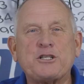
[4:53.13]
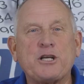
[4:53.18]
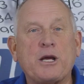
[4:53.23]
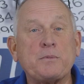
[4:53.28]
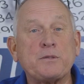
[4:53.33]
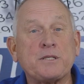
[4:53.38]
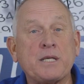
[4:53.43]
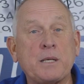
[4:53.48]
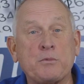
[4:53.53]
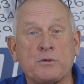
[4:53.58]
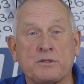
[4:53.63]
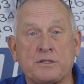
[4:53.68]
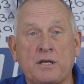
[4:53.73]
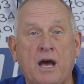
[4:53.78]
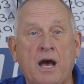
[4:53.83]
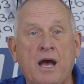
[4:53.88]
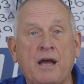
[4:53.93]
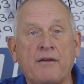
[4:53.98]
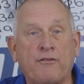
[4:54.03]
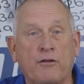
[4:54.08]
ShopSabre's
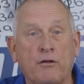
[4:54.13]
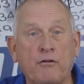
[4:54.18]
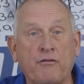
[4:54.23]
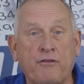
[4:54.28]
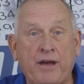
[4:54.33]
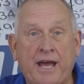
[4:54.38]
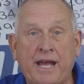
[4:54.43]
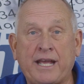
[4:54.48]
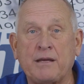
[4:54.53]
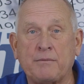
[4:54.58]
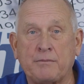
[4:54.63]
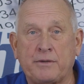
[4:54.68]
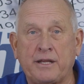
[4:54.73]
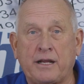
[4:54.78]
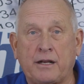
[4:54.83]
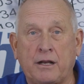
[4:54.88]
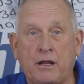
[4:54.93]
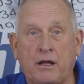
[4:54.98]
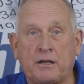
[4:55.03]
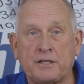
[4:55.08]
high-flow vacuum
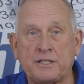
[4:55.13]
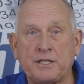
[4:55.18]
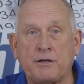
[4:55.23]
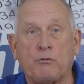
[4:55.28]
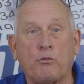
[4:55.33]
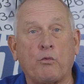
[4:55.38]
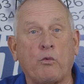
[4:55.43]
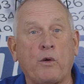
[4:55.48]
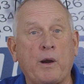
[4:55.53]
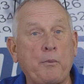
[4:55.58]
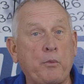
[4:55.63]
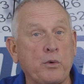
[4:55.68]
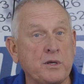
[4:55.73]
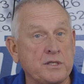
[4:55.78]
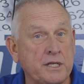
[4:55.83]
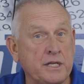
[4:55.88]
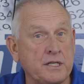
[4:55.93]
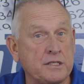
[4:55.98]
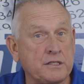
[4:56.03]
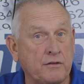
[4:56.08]
technology
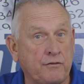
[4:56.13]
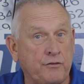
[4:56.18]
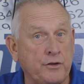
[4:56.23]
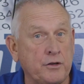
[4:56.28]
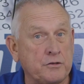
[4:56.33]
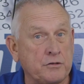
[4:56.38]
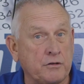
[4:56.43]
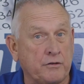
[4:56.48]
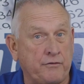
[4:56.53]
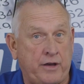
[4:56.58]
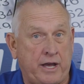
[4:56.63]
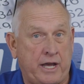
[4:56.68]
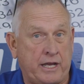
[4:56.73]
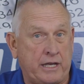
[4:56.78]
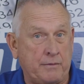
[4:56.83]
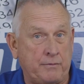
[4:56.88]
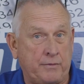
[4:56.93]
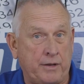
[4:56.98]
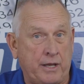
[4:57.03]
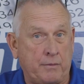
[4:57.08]
represents the future of
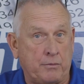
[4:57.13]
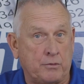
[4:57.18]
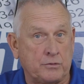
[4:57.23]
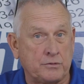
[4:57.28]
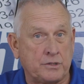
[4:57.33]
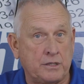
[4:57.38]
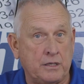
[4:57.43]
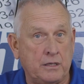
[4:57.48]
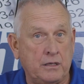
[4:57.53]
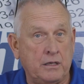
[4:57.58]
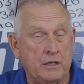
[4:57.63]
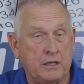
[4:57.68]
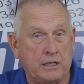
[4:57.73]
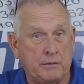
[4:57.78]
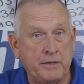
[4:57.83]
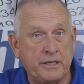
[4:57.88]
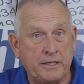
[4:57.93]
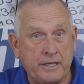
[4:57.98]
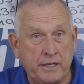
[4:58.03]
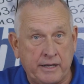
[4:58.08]
vacuum tables.
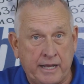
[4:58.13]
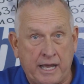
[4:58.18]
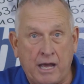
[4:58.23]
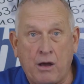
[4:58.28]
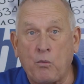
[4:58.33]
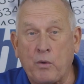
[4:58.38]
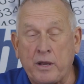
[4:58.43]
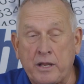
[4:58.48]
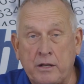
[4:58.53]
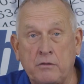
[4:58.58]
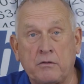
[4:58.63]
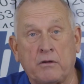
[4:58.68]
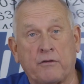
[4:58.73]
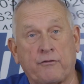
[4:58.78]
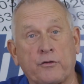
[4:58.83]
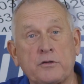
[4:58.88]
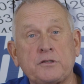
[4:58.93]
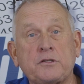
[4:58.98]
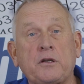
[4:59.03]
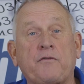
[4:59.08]
Let me tell you how we do it.
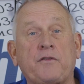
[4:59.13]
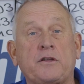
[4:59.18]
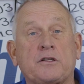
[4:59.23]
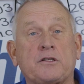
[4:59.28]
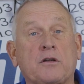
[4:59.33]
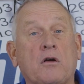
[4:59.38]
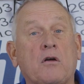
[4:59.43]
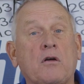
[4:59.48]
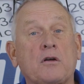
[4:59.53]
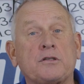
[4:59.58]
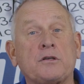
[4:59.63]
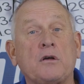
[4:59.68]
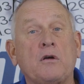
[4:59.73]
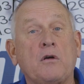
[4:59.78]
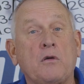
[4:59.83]
First off, it starts